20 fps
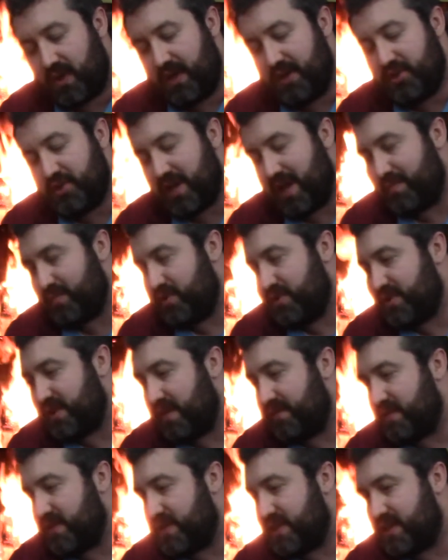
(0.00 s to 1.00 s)
chapter
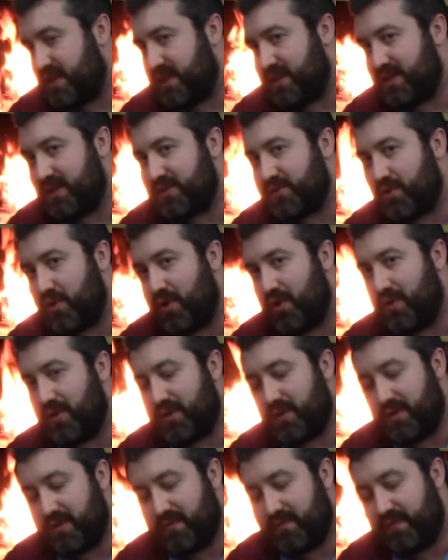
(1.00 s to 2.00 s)
17 is called
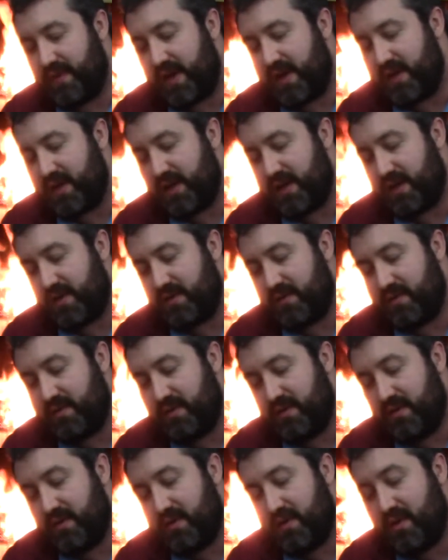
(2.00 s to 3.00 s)
Finding
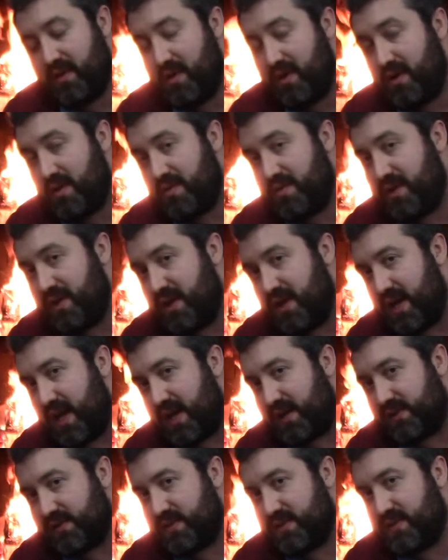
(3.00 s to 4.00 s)
the
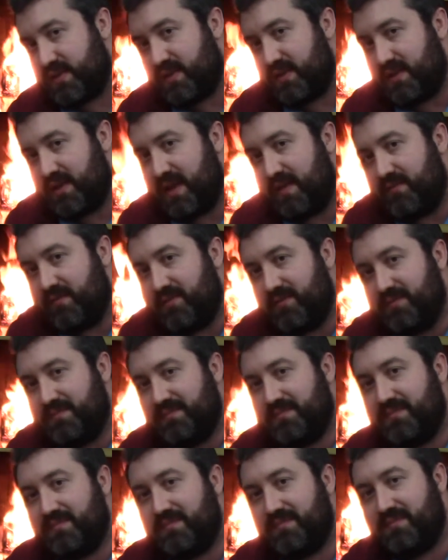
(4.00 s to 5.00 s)
Next Level,
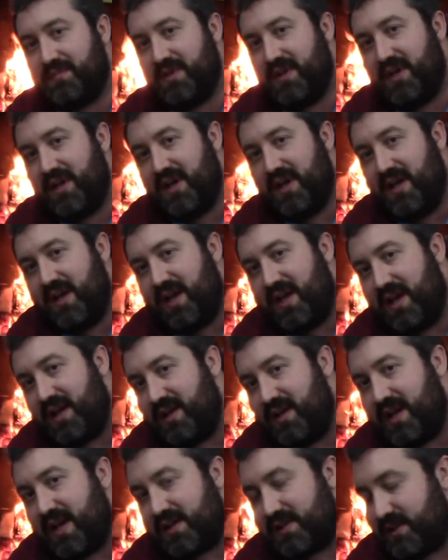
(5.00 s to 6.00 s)

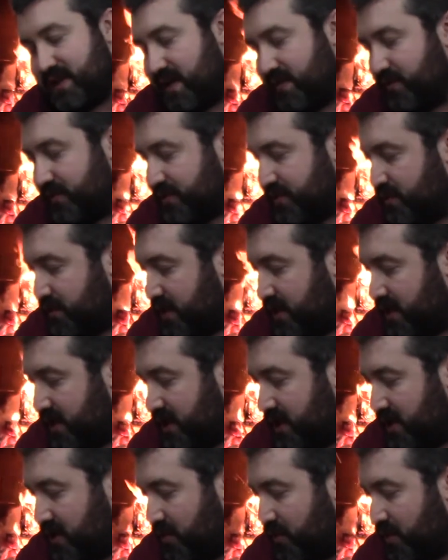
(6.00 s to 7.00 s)
and next level is written
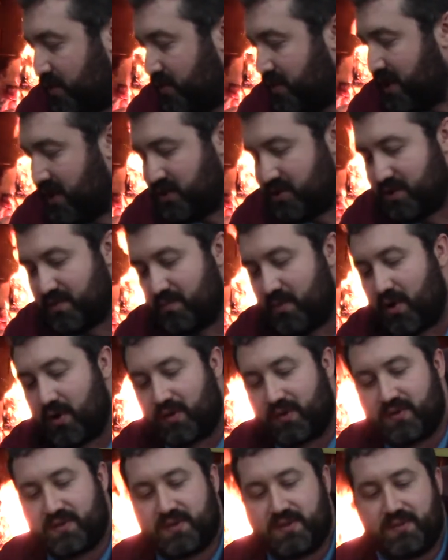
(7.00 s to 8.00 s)
in quotation
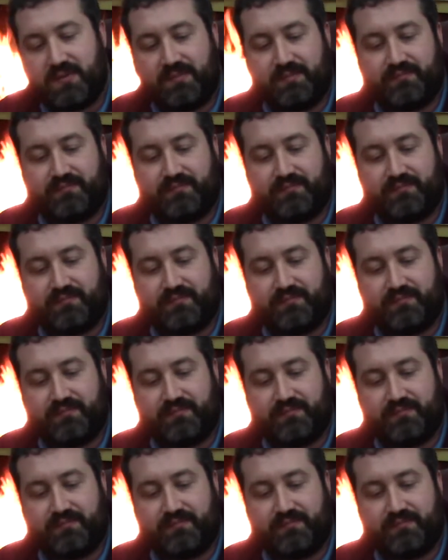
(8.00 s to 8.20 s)
marks.